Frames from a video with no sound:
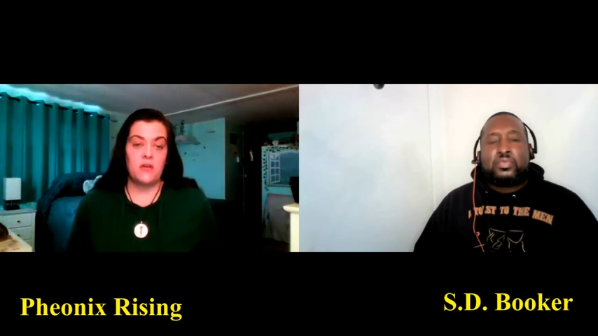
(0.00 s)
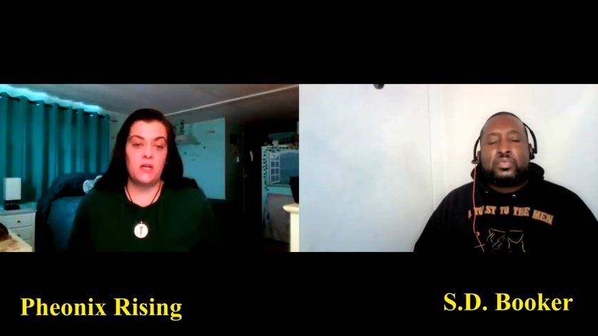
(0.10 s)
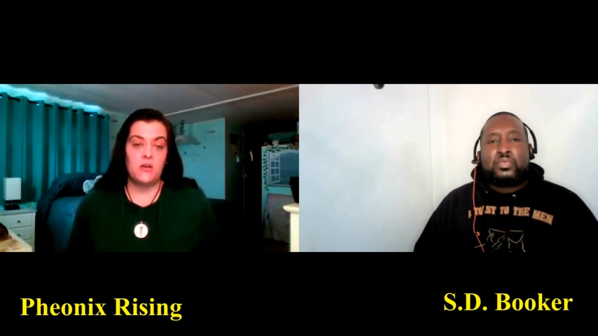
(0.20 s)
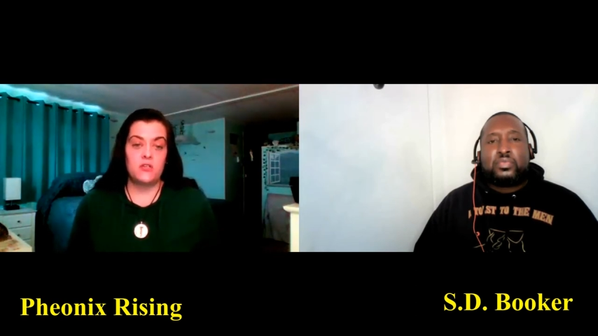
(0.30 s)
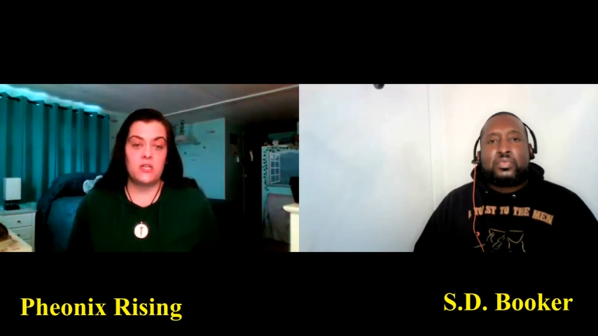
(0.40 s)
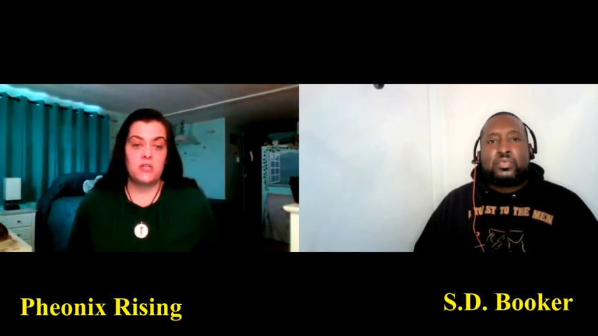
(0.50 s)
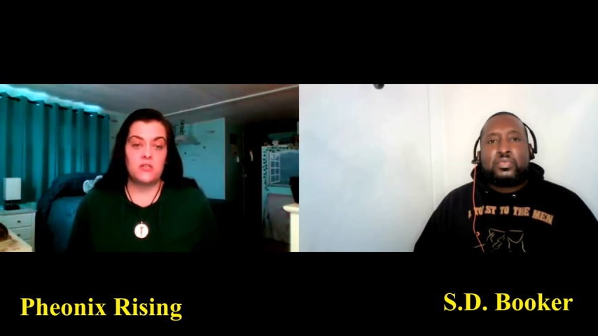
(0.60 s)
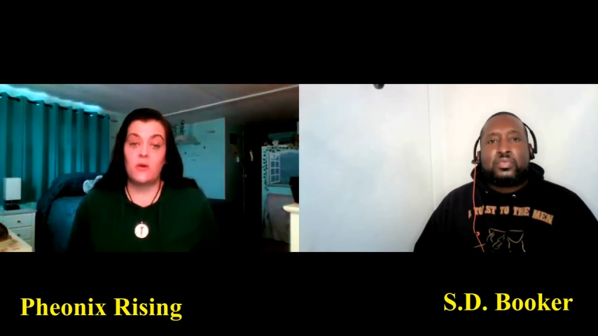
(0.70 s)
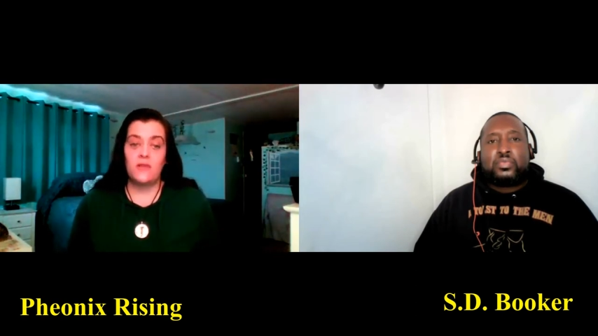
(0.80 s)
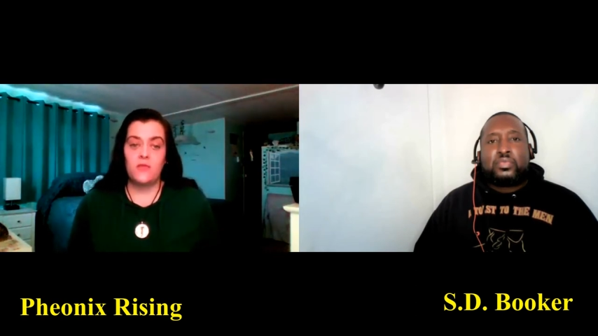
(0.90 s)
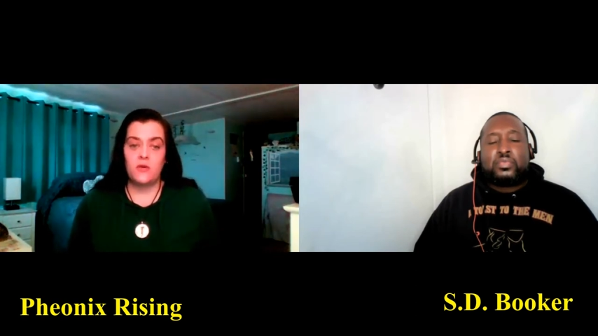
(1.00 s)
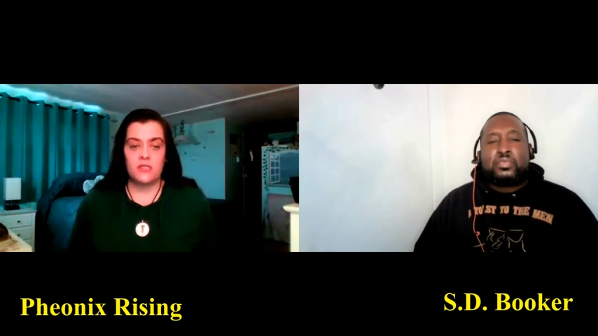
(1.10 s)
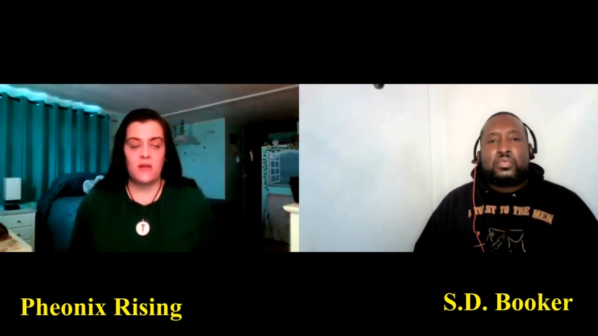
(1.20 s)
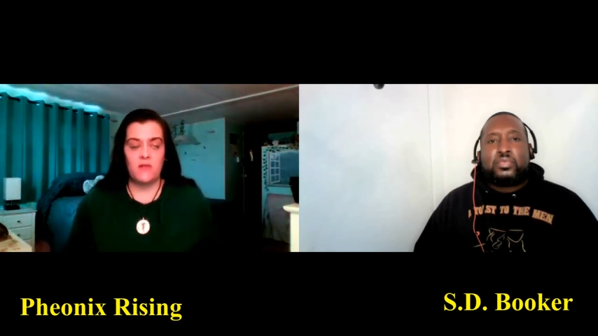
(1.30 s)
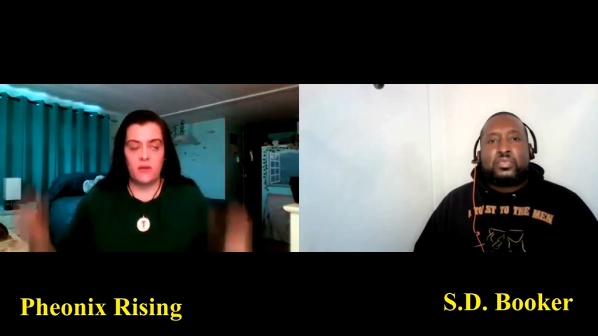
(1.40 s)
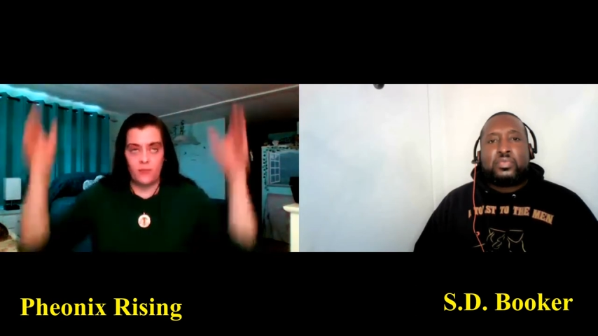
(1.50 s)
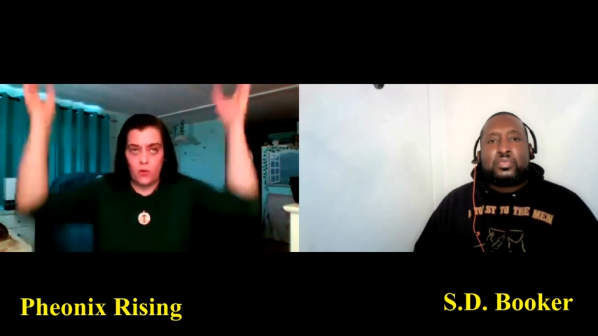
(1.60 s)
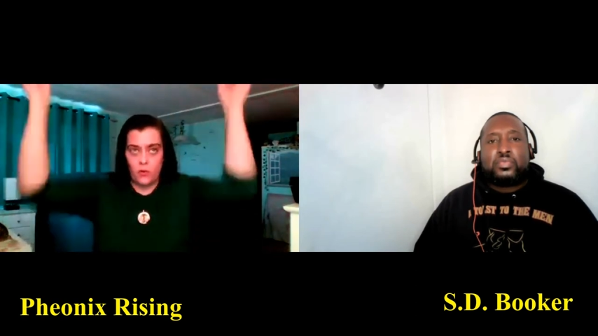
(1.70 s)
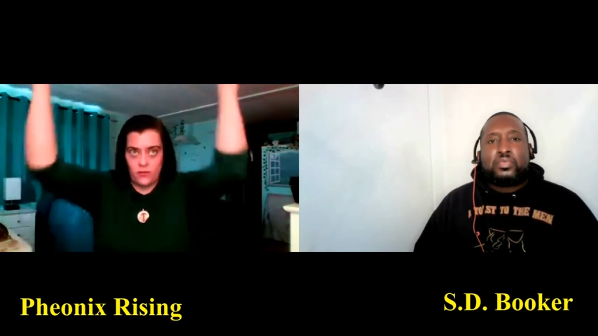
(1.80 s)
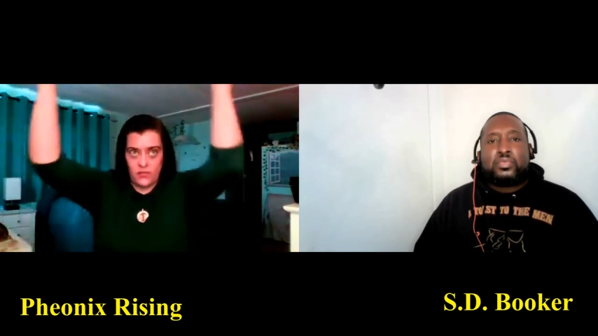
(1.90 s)
Speaker 1: energy twenty-four seven
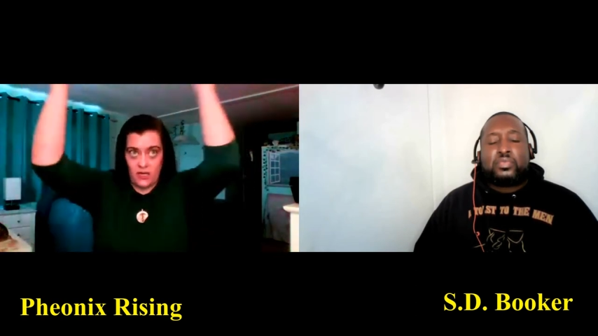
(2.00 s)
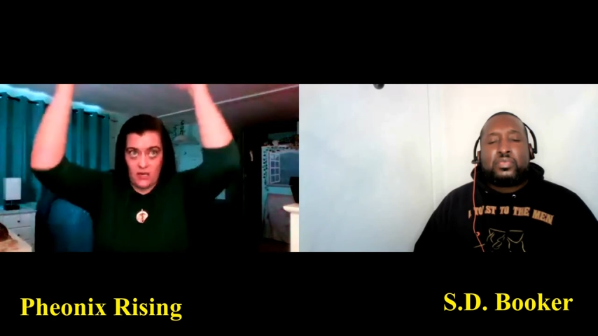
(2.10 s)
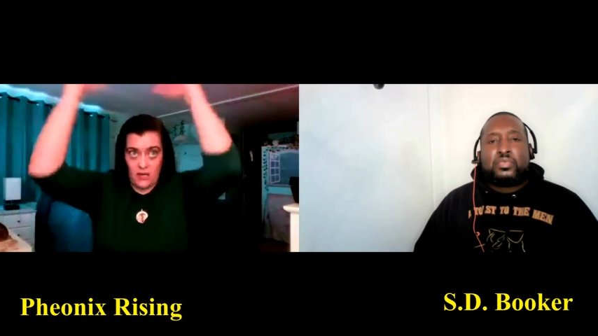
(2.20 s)
pulsing,